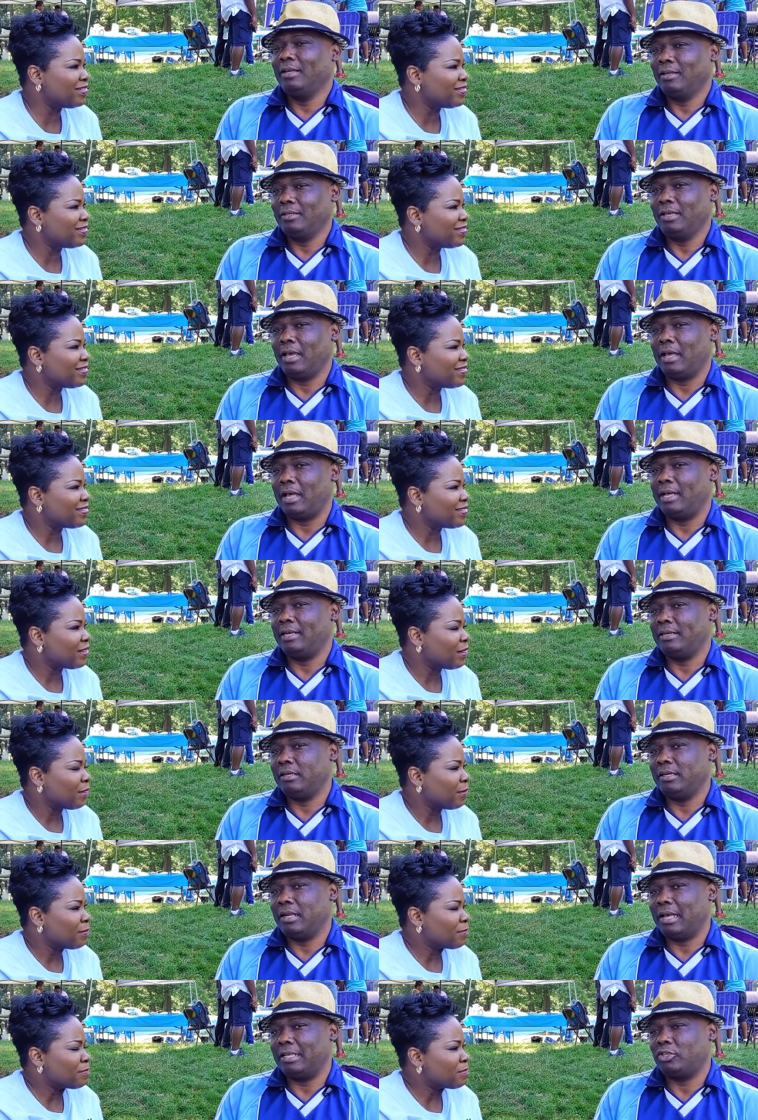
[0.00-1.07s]
Speaker 1: yeah, and
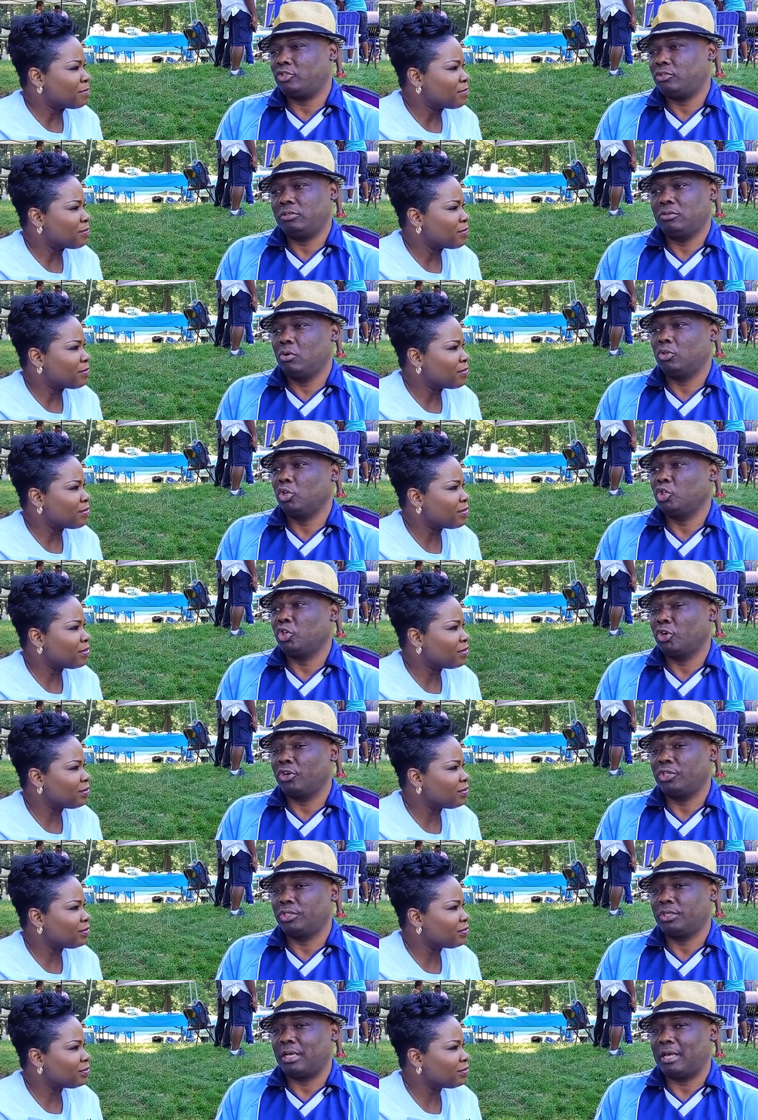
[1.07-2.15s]
I go to church.
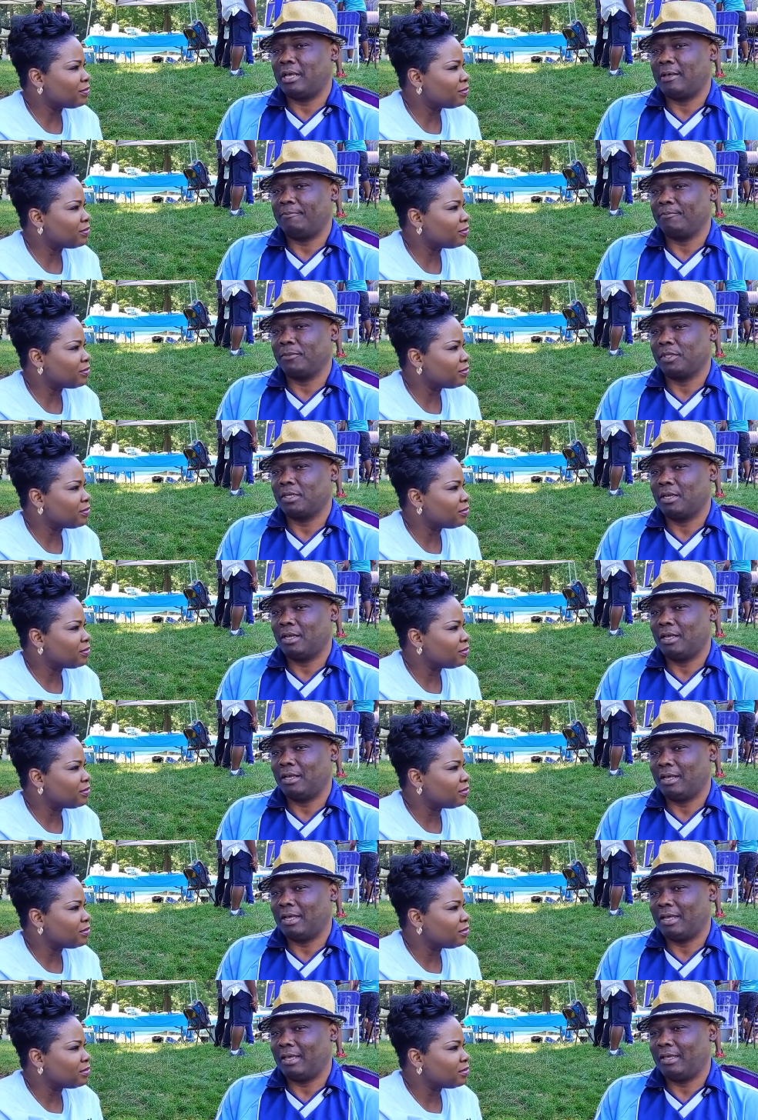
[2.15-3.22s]
Um,
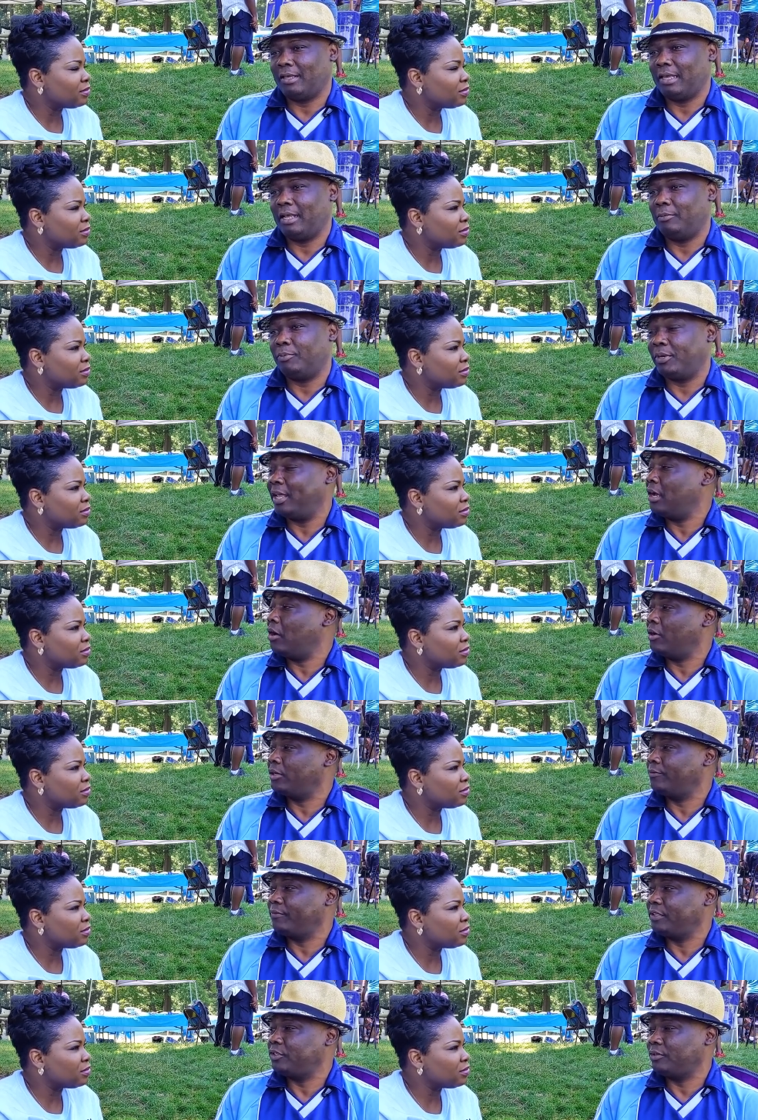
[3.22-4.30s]
I help with the
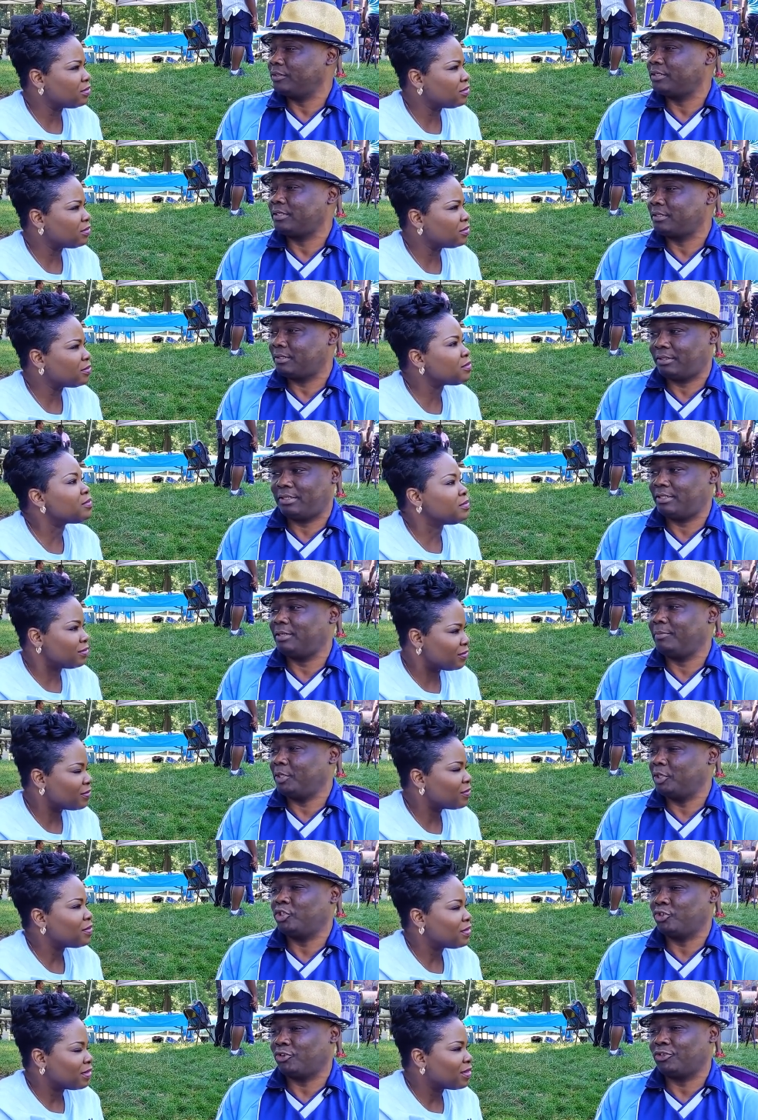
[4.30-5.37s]
audiovisual system in the
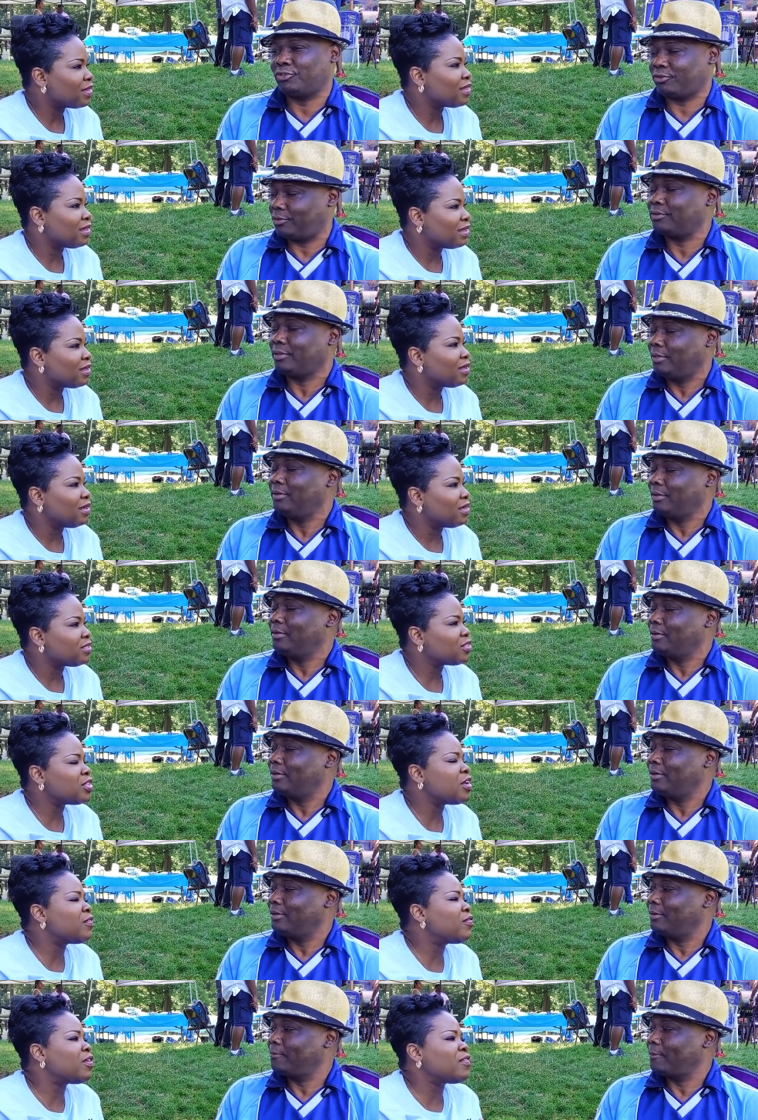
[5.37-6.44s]
church too. So
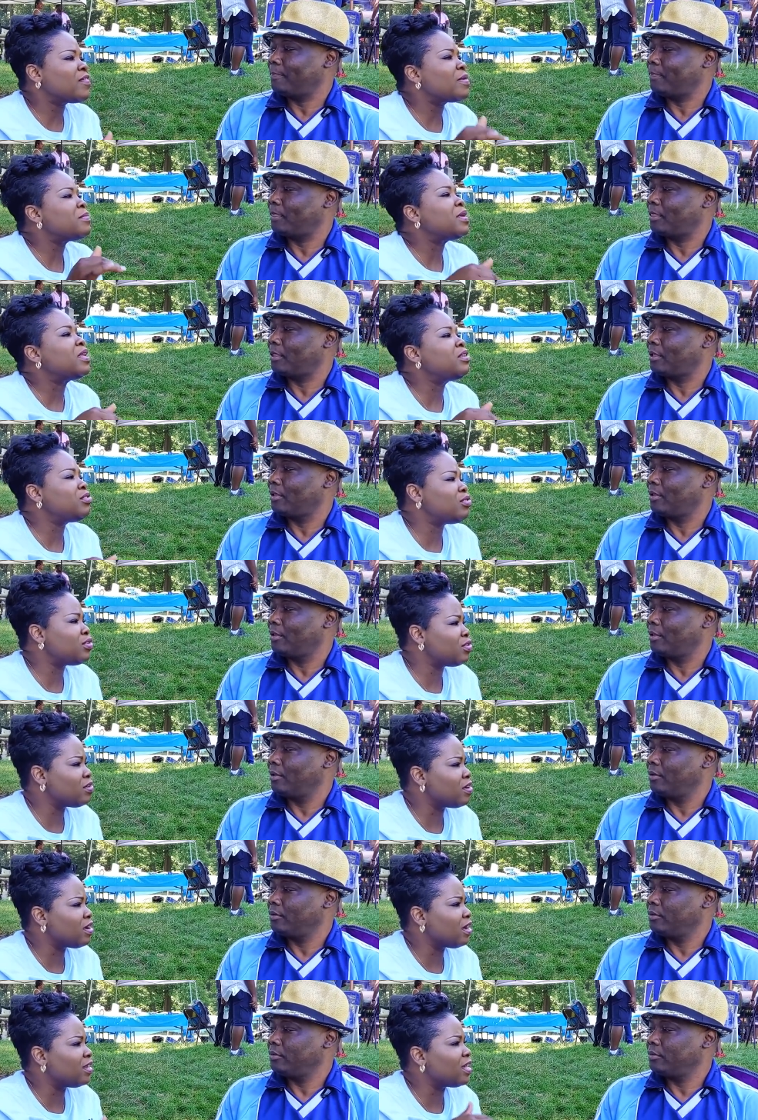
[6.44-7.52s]
Speaker 2: therefore, mm-hmm. if I'm in New
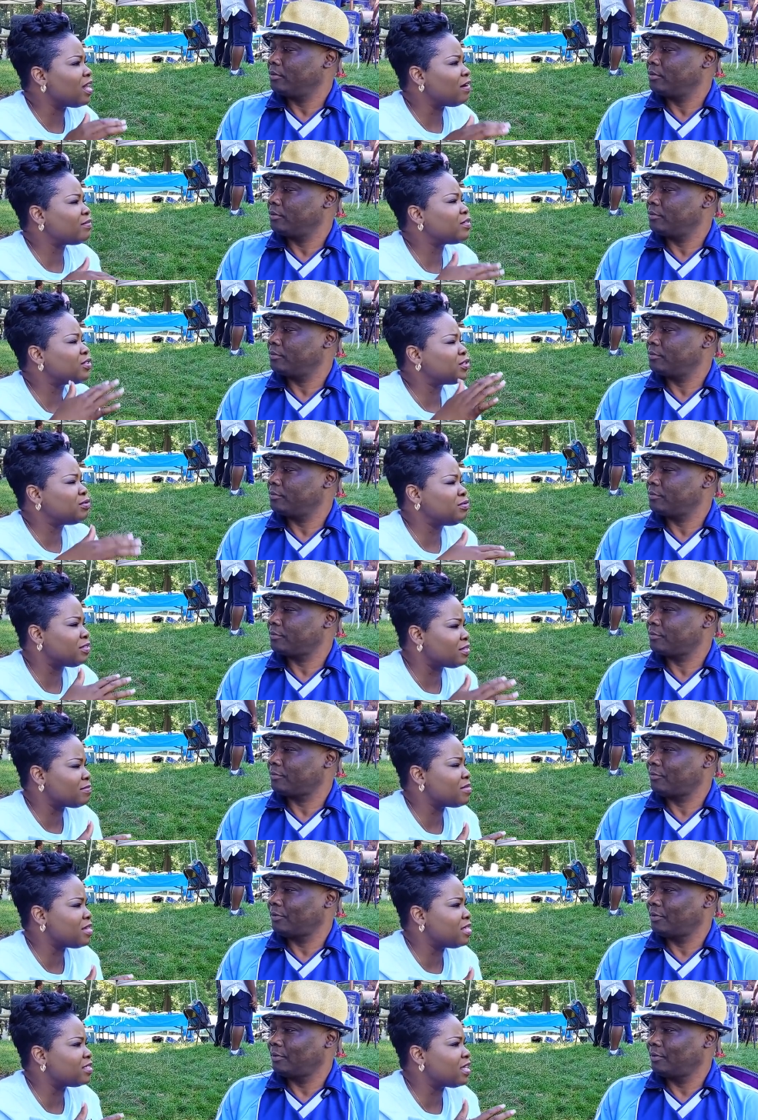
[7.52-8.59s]
York and I have to shoot some
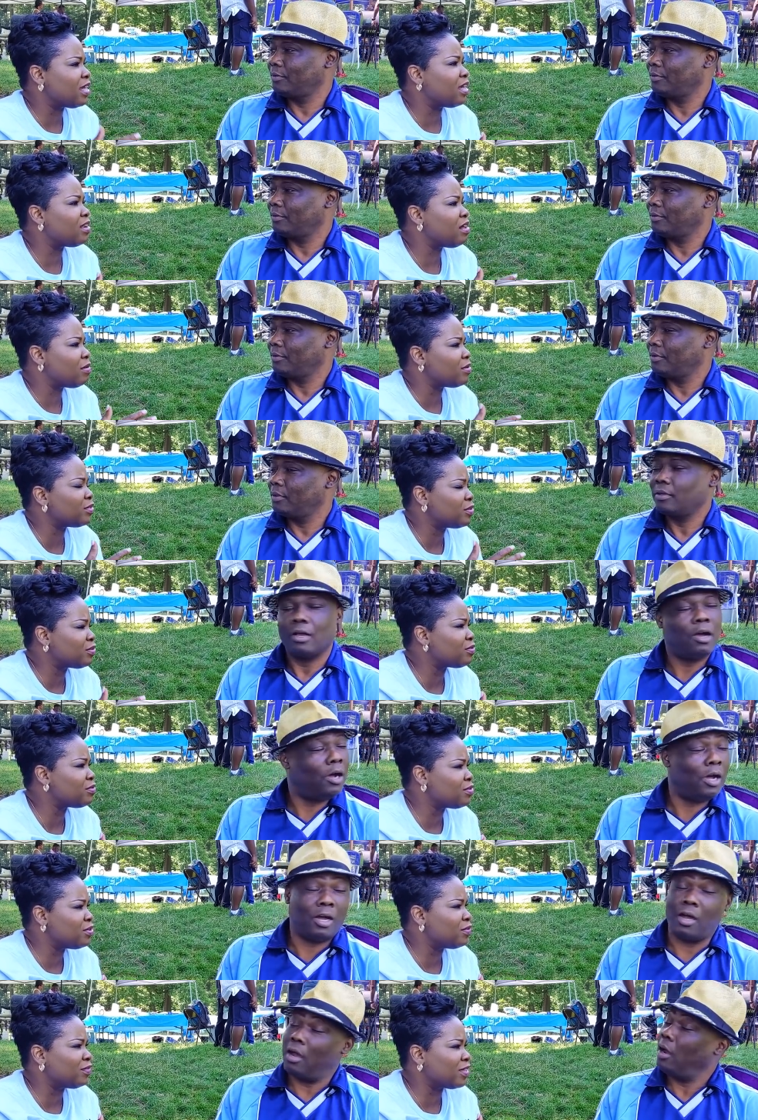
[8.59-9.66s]
things, I can always recruit
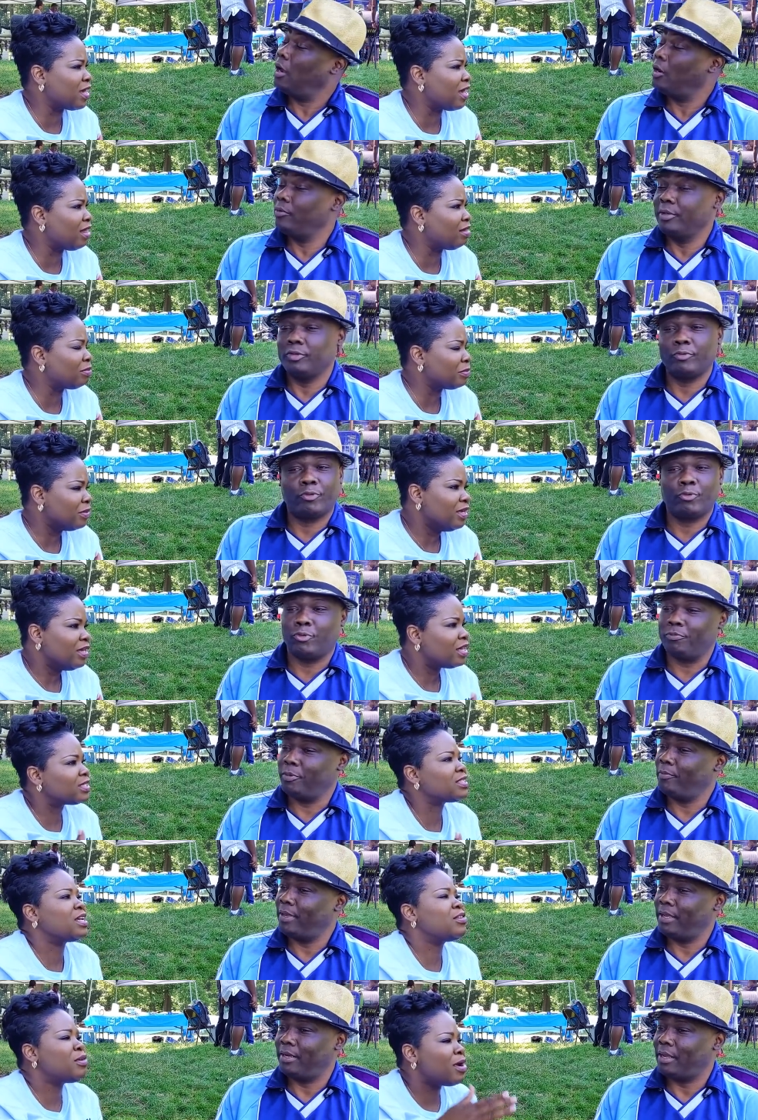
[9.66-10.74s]
you to always help. Because I
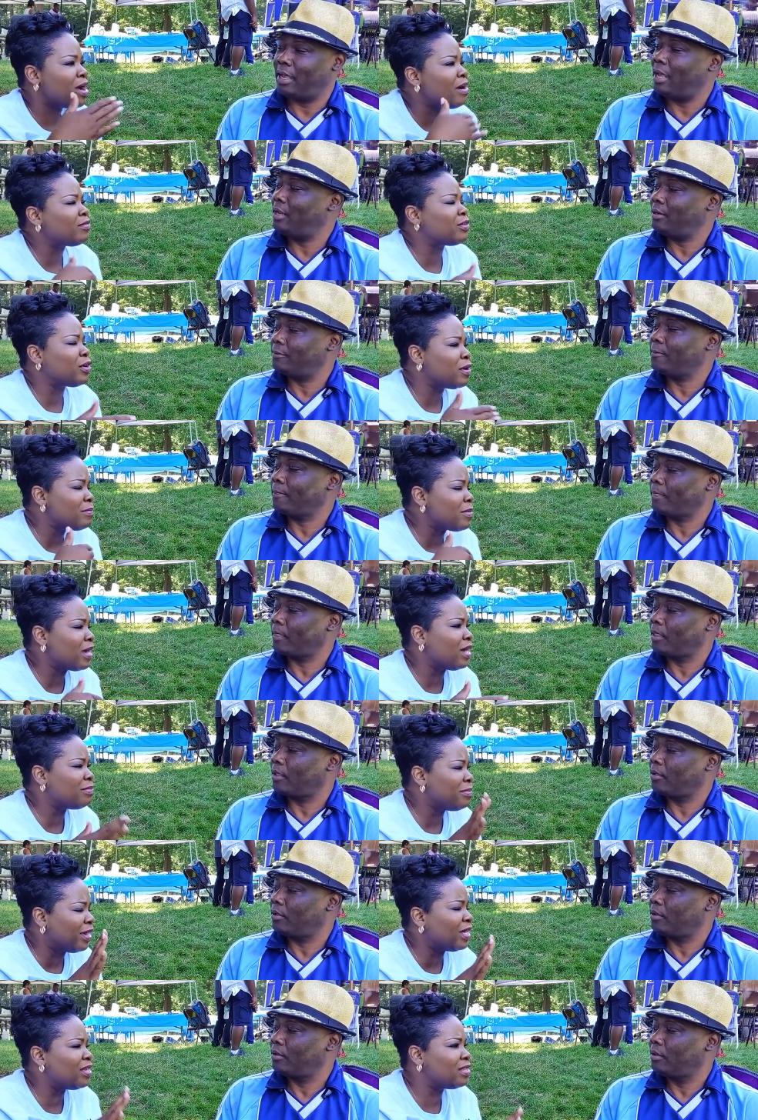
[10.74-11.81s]
know I have to come back and make
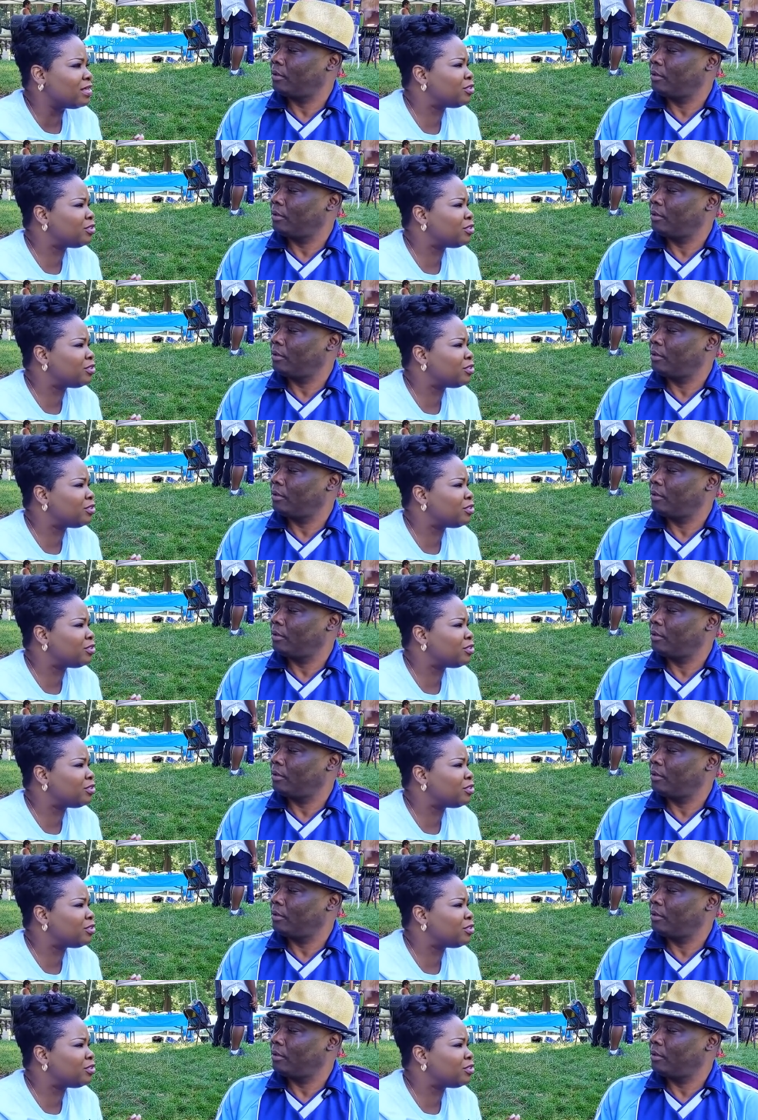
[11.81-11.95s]
another